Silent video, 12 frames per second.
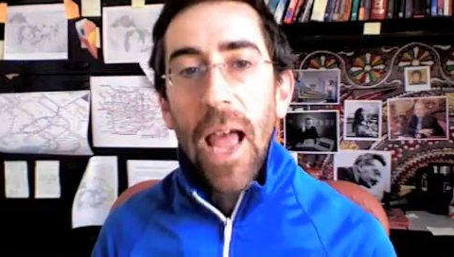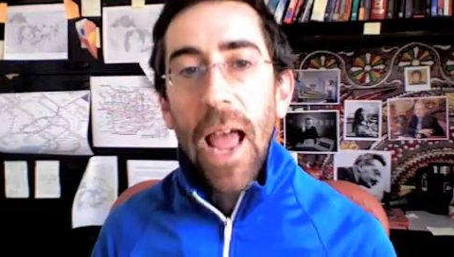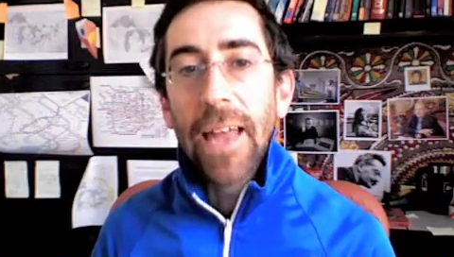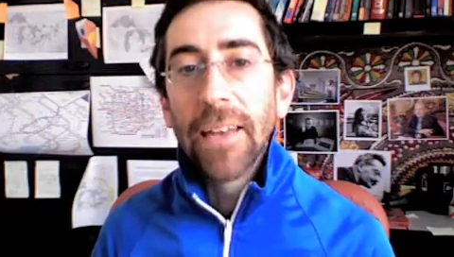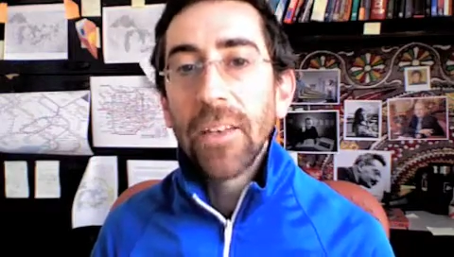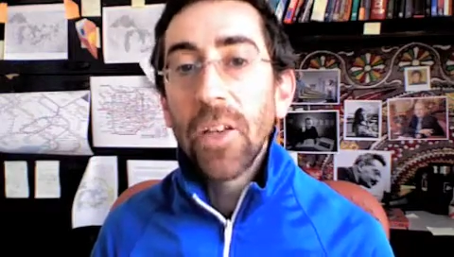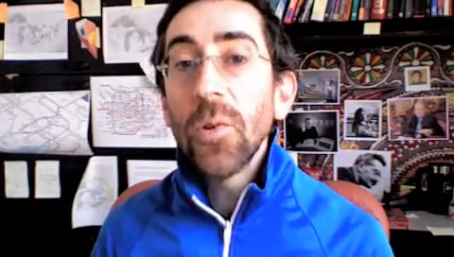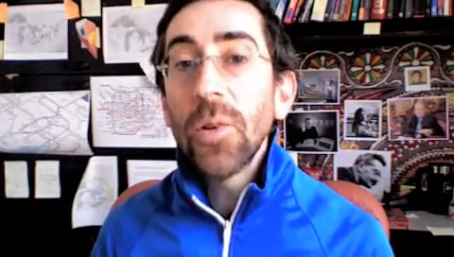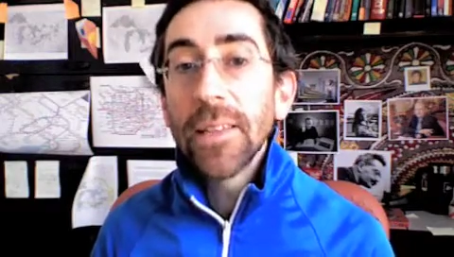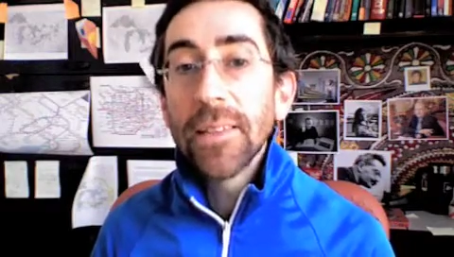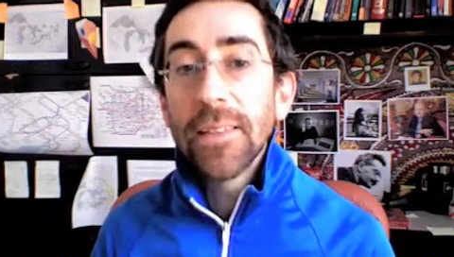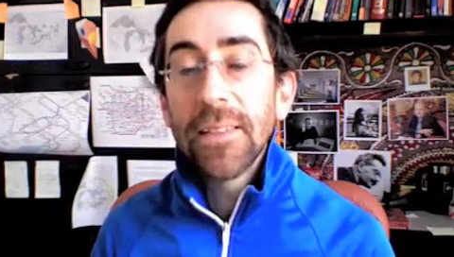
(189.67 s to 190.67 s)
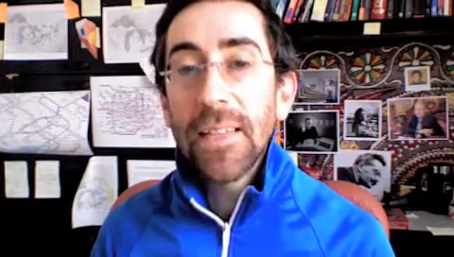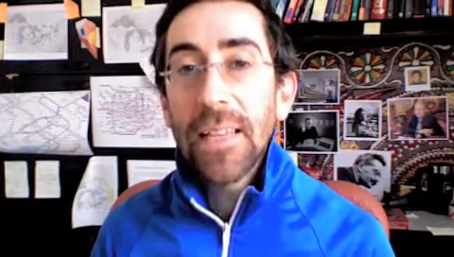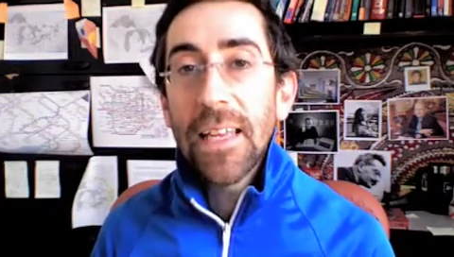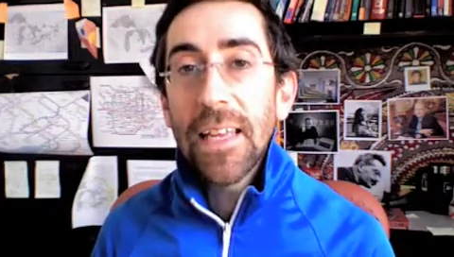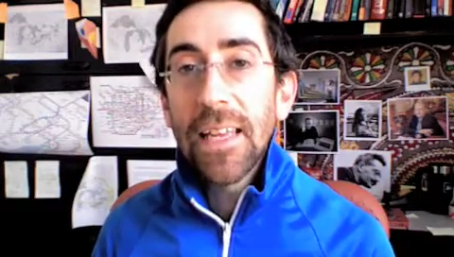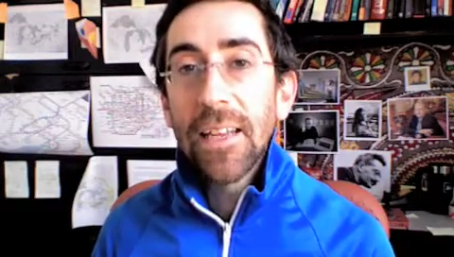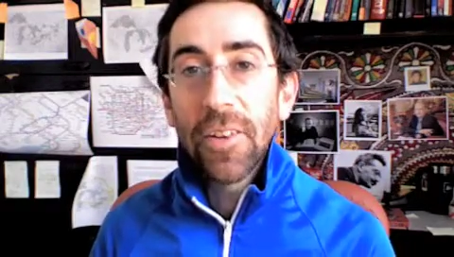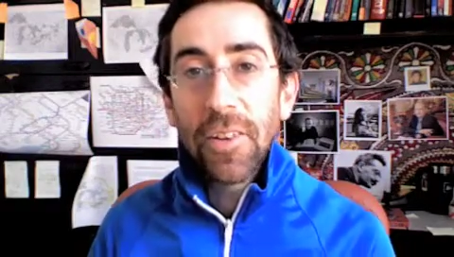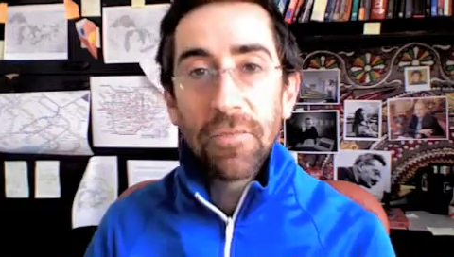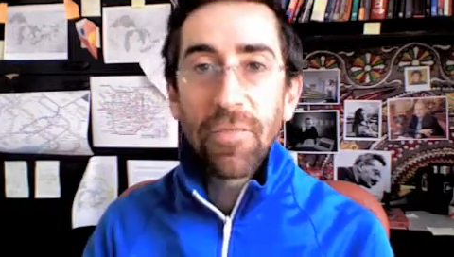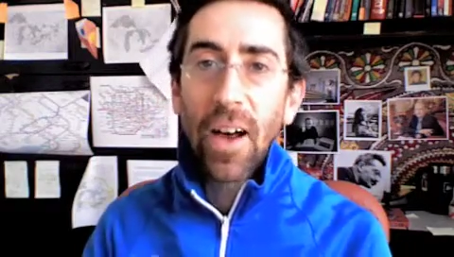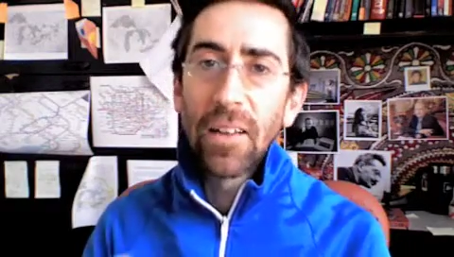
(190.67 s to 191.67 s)
and you can
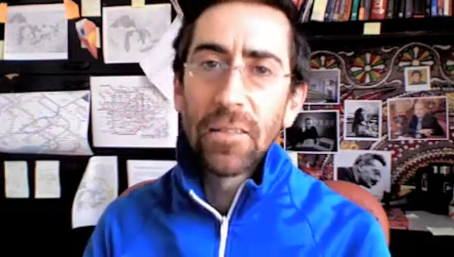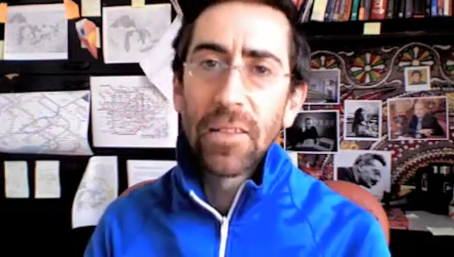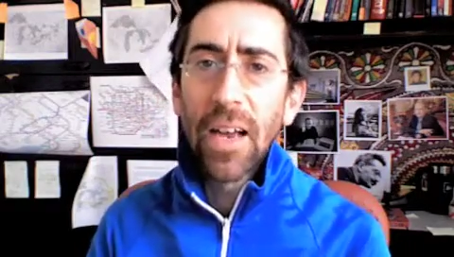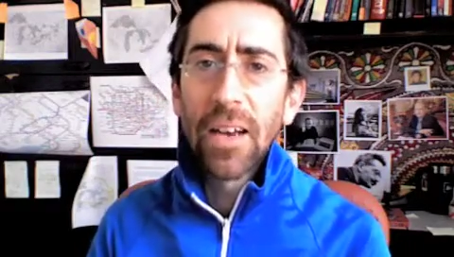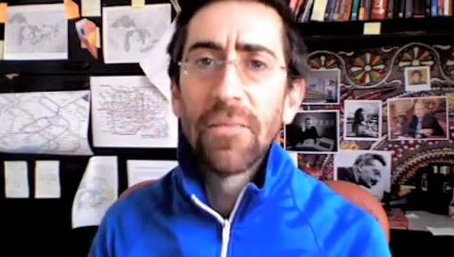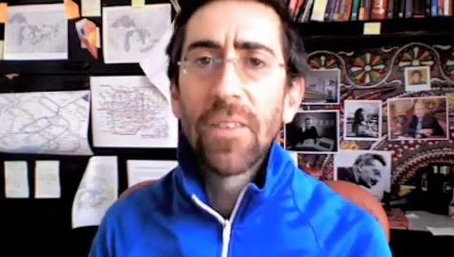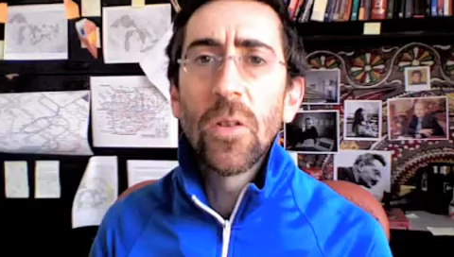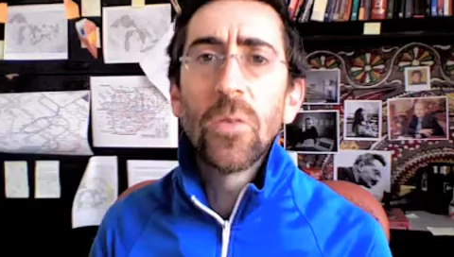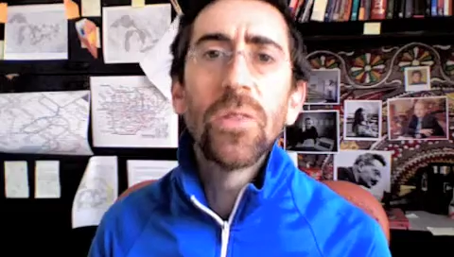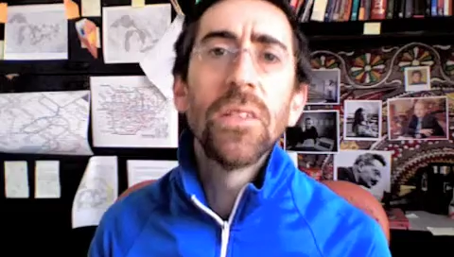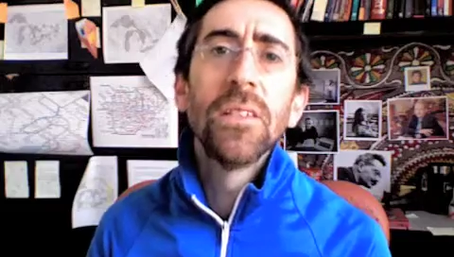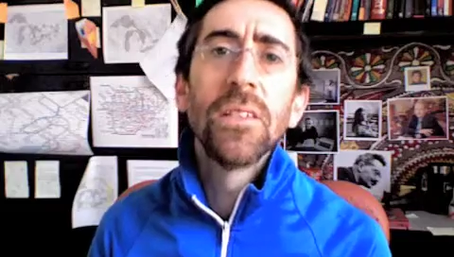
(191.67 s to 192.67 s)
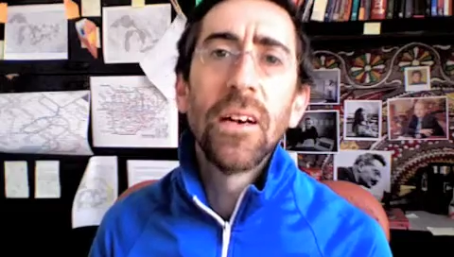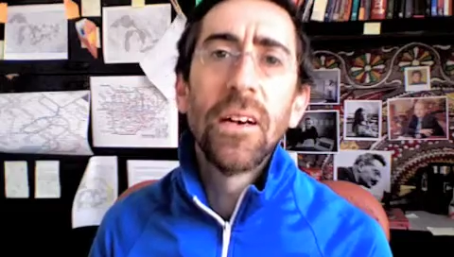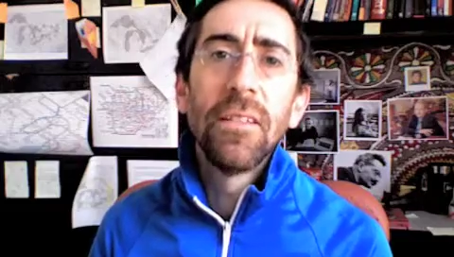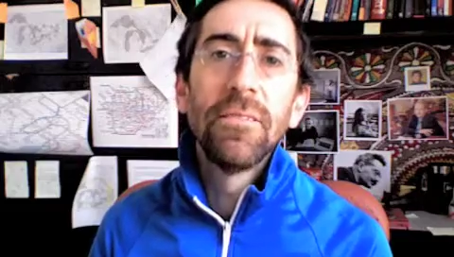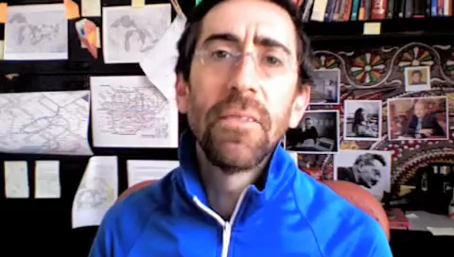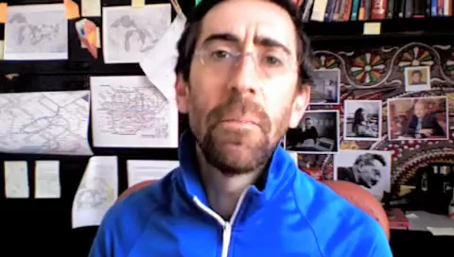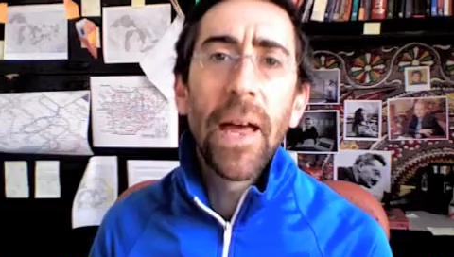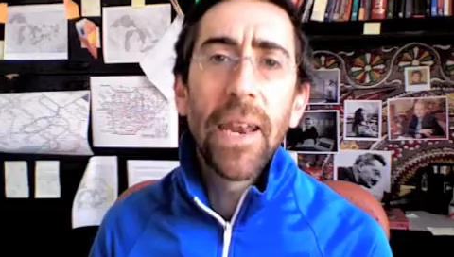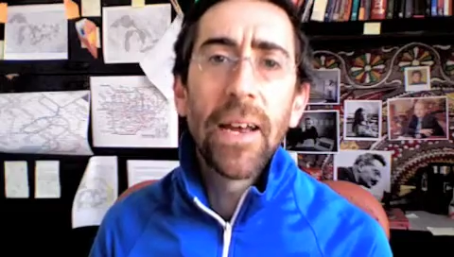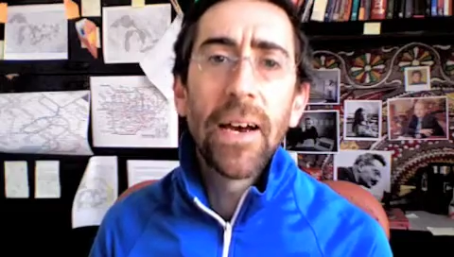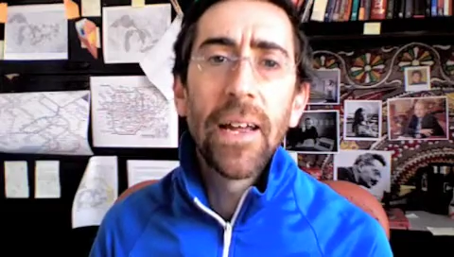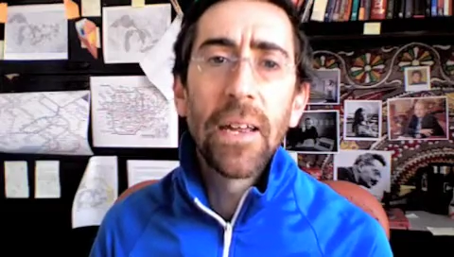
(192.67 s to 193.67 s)
follow kind of the uses of
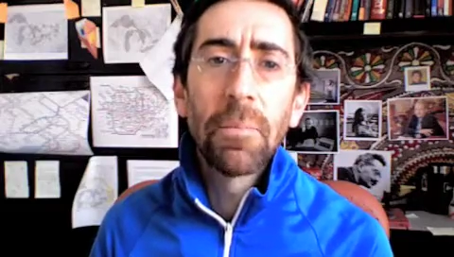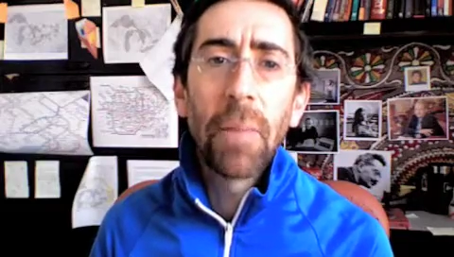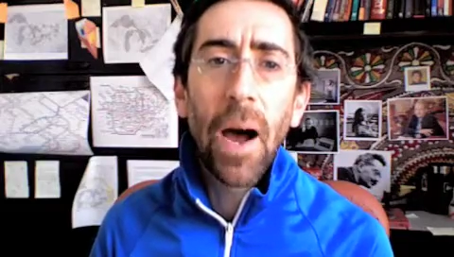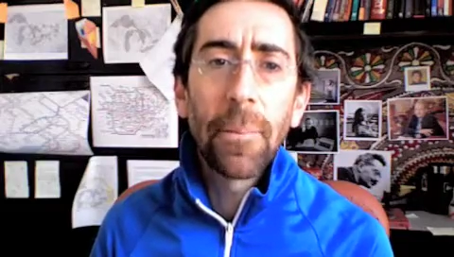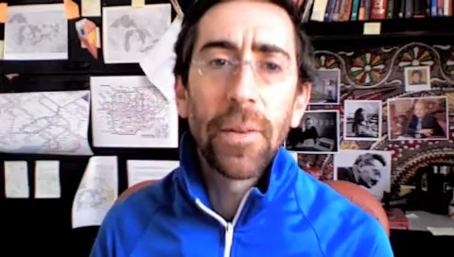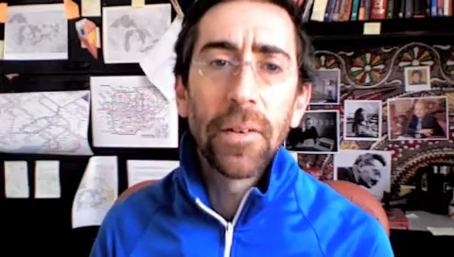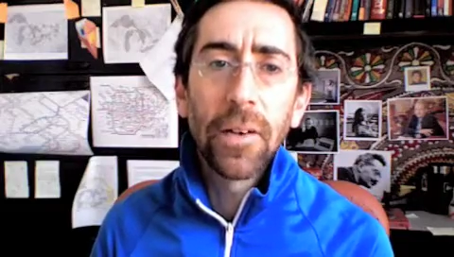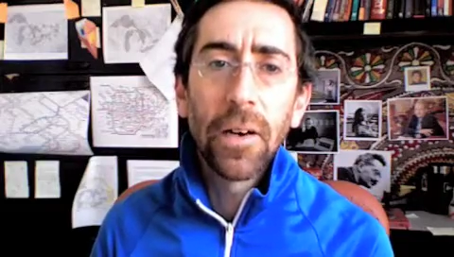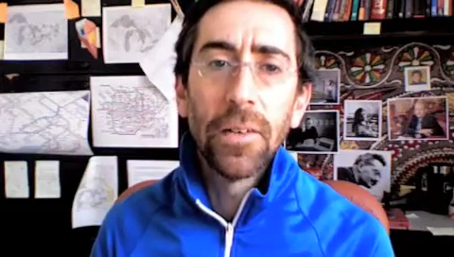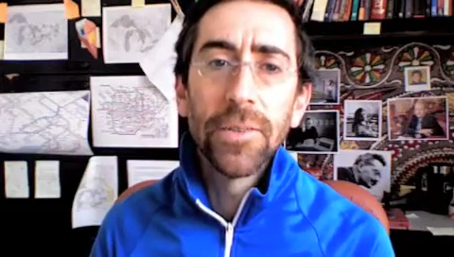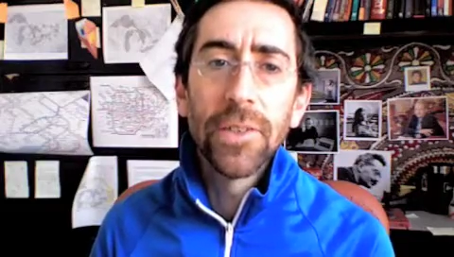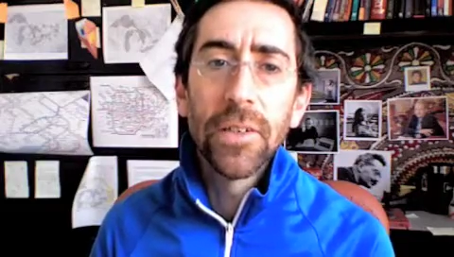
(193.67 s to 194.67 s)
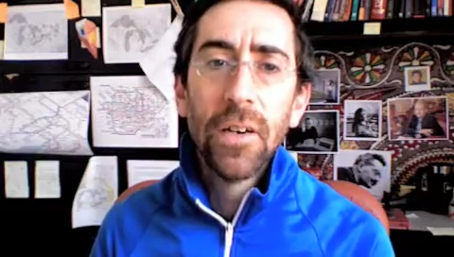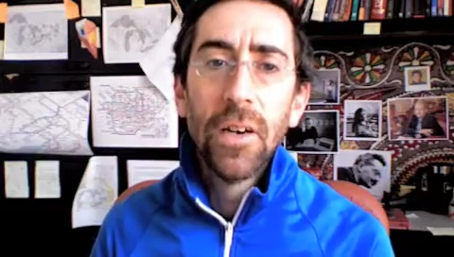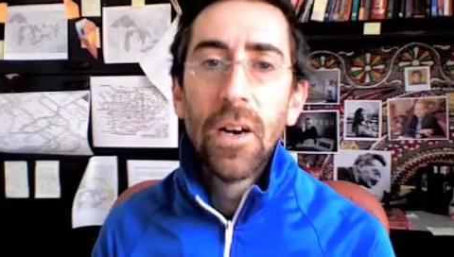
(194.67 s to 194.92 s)
meta in popular culture.